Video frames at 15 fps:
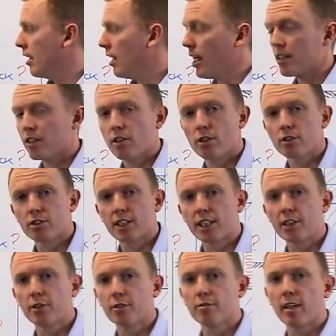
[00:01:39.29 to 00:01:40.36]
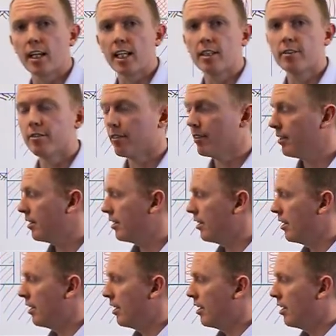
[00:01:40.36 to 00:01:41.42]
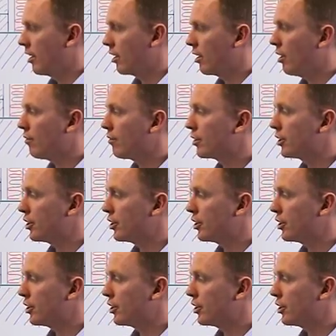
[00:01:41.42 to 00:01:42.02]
SR 325 covers